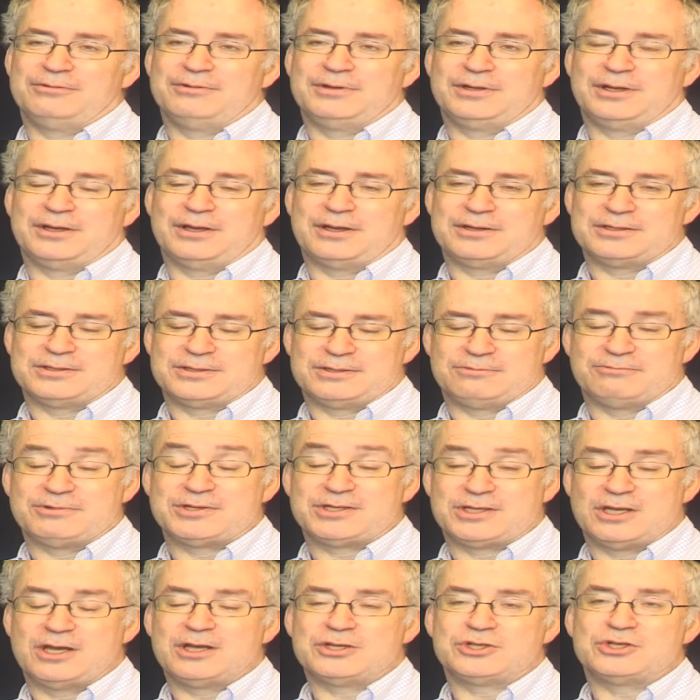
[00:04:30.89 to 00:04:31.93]
you know,
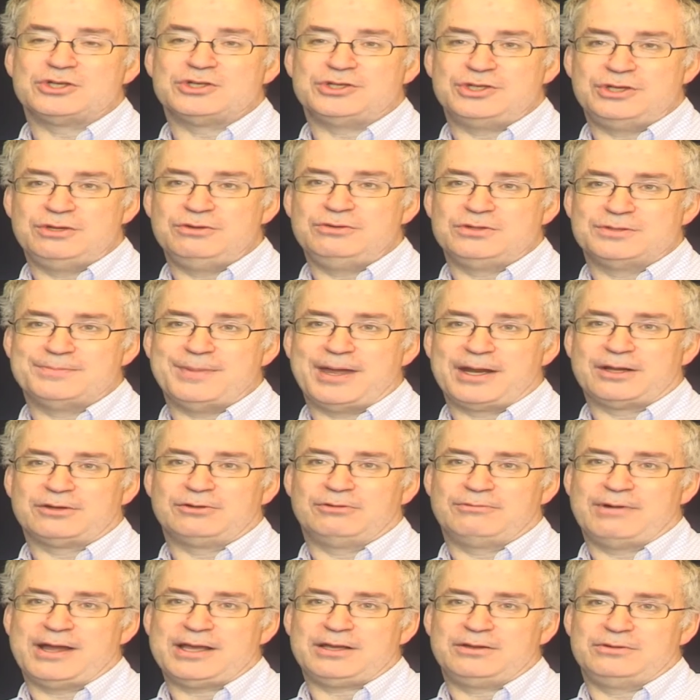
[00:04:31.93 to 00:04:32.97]
researchers use
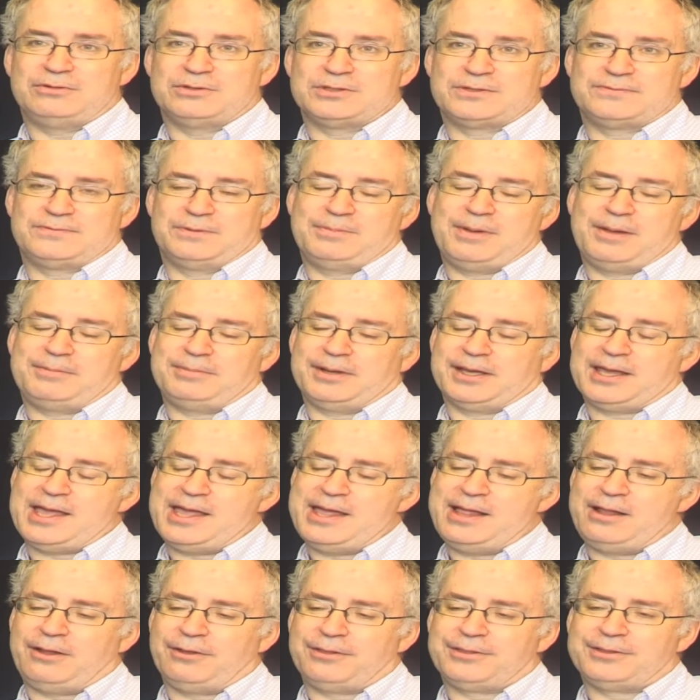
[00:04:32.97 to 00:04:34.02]
medical records for public
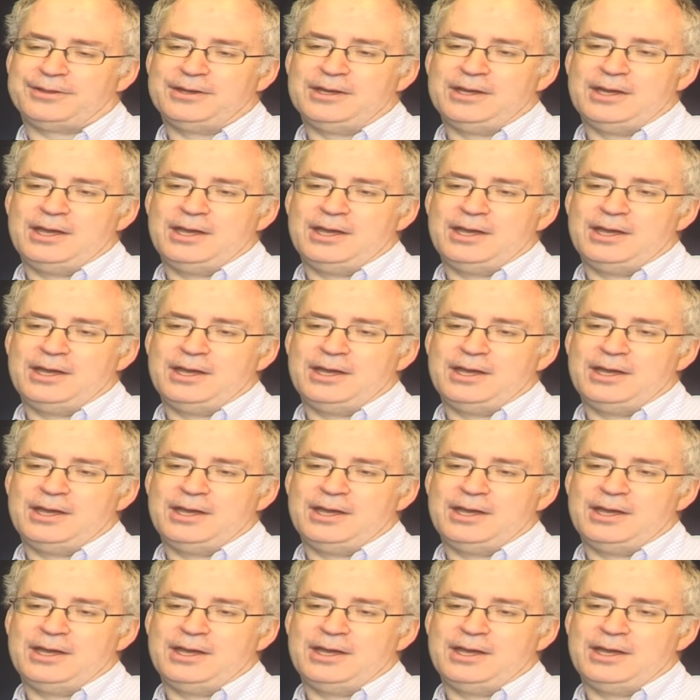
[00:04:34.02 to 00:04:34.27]
health.